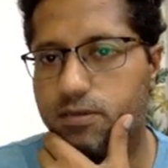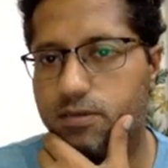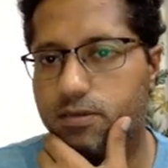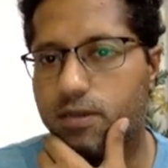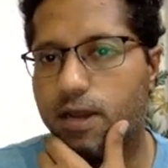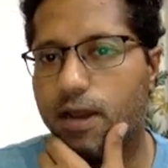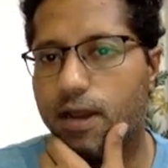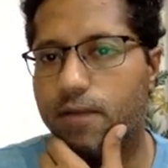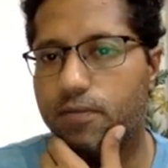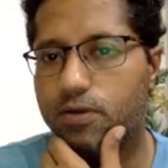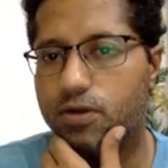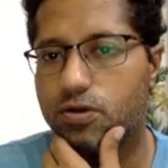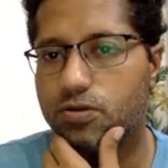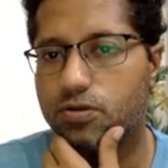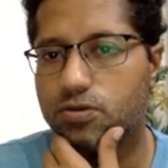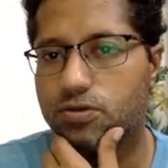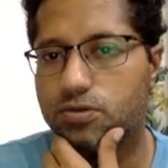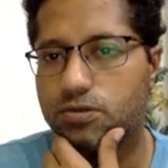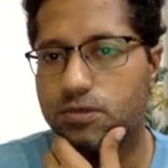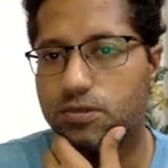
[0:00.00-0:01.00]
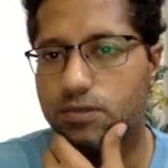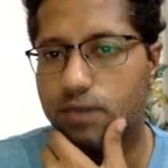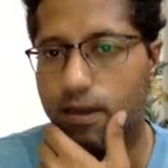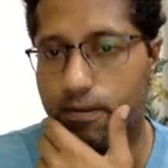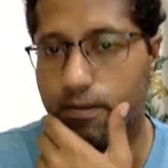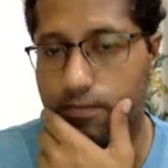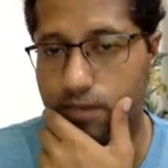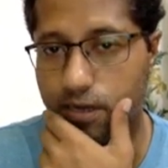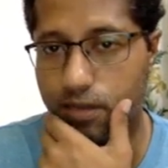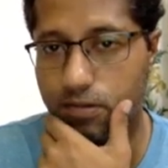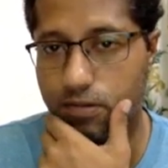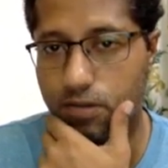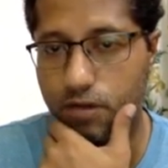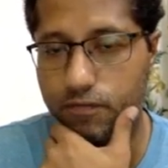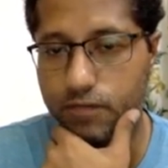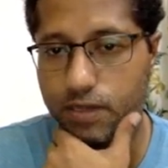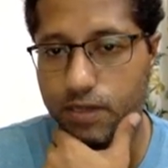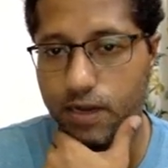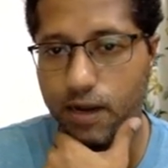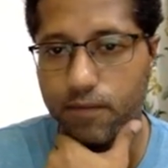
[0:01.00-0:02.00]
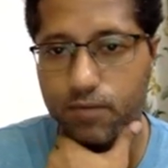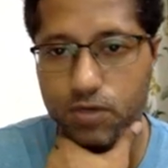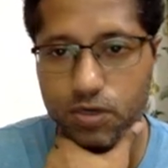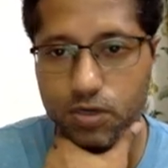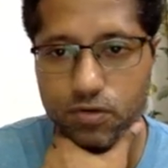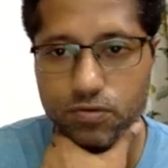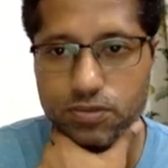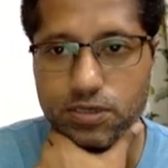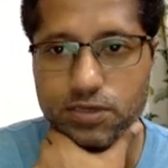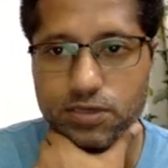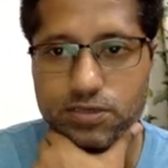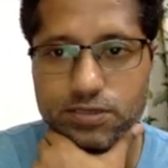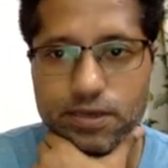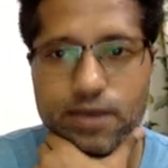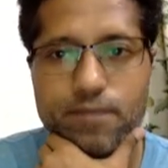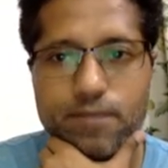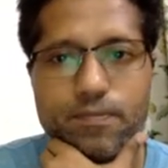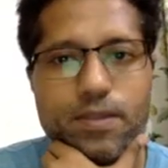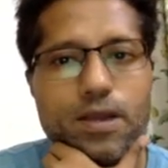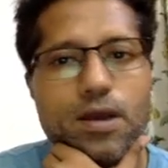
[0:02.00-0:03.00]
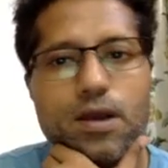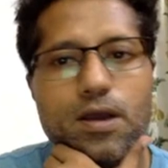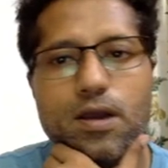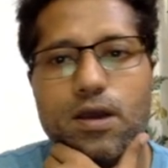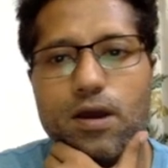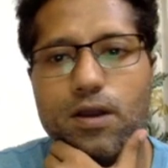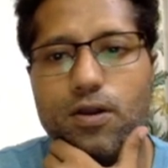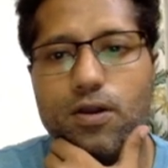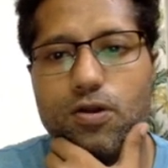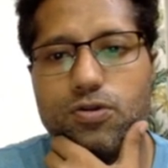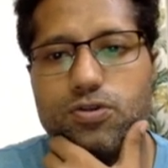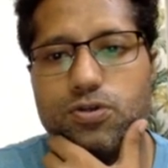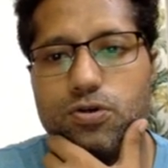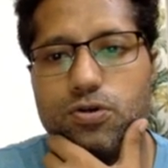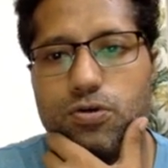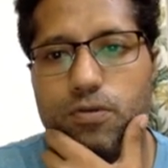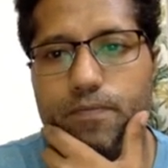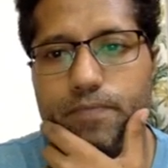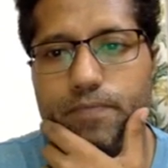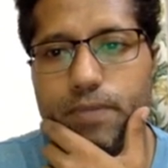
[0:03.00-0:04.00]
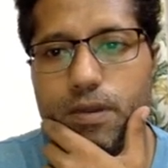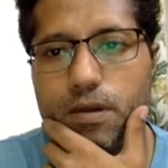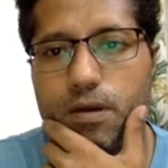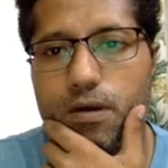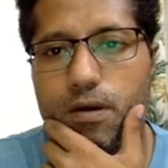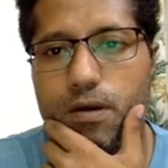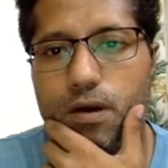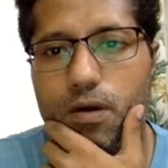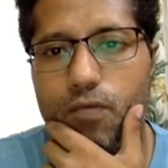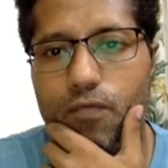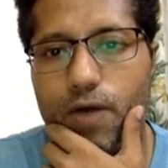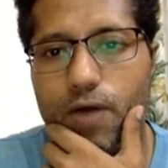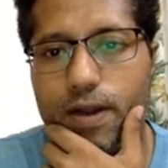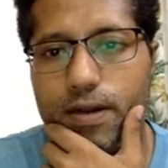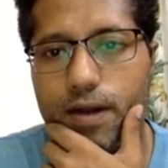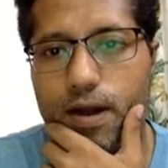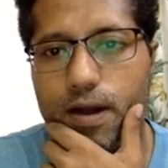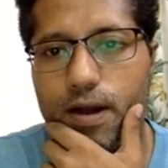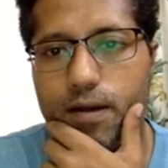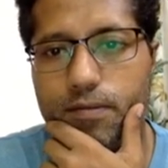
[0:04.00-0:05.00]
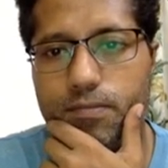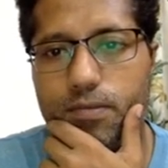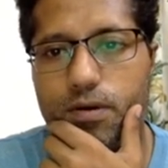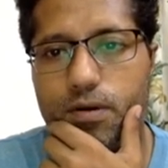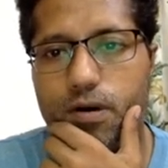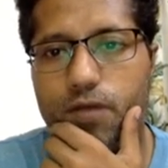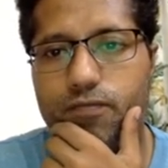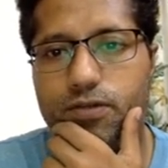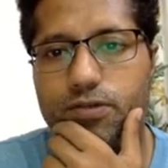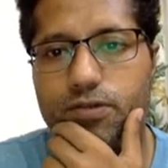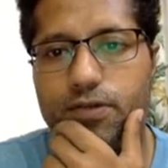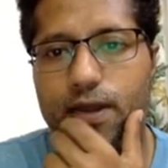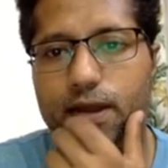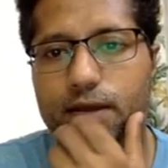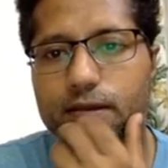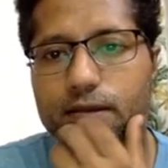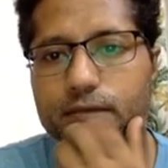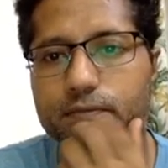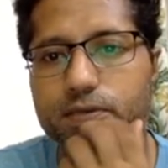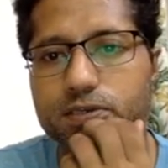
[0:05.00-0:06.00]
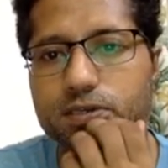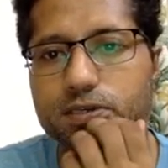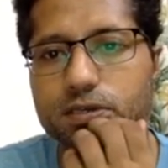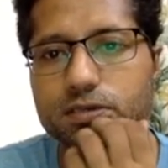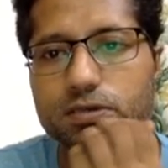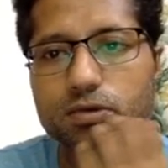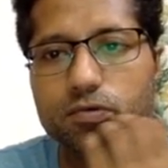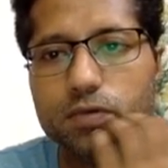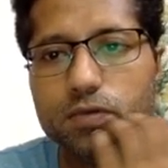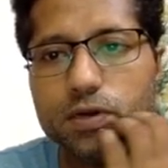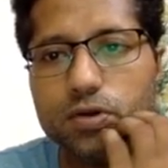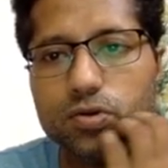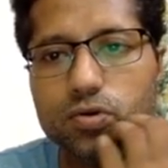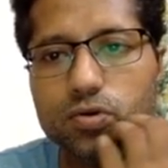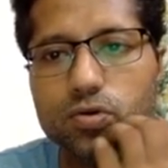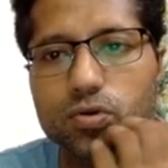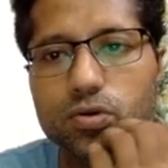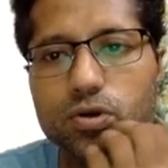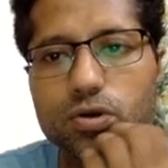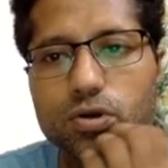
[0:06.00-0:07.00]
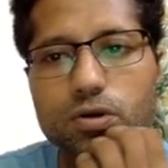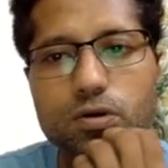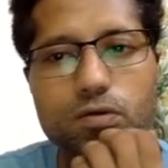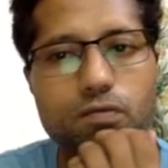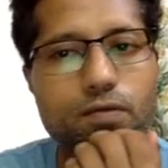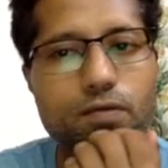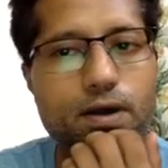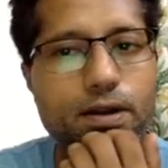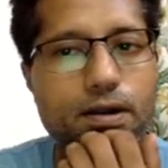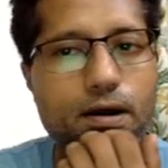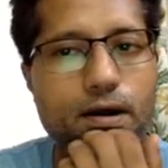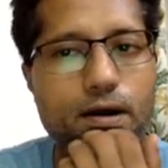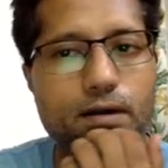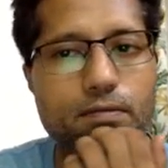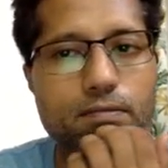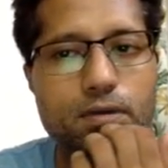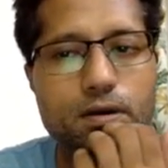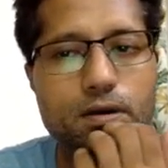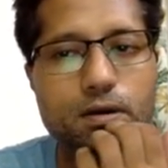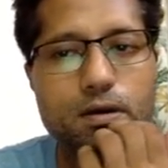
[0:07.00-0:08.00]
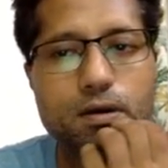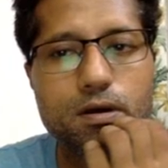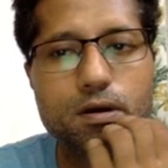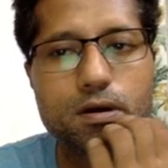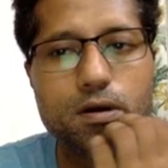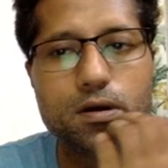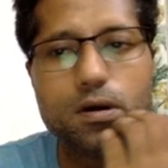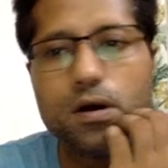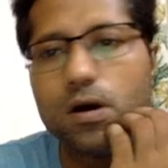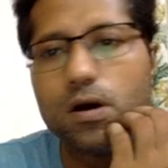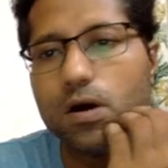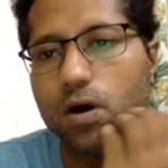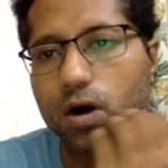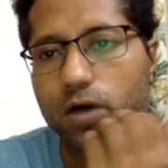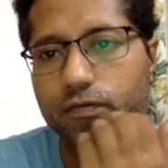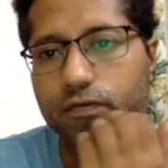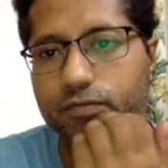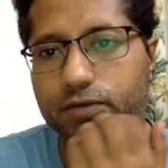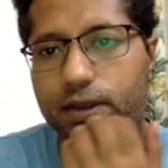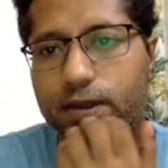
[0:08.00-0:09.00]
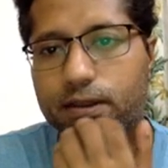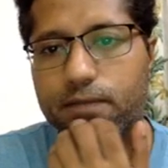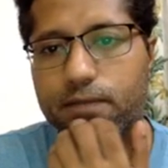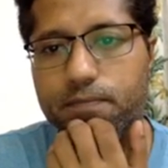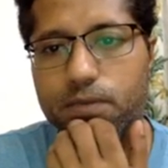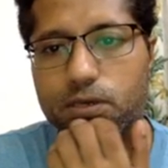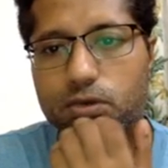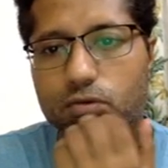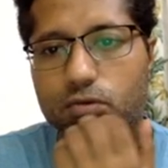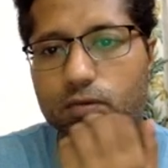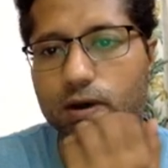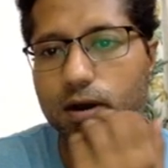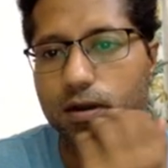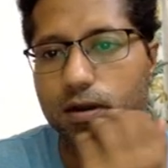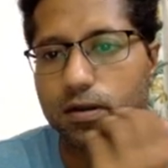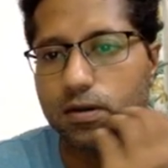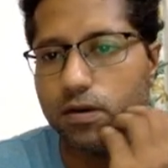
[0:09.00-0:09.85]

The hypotenuses, the length of the hypotenuse are same, and also one arm of the triangle ABC is equal to one arm of triangle PQR.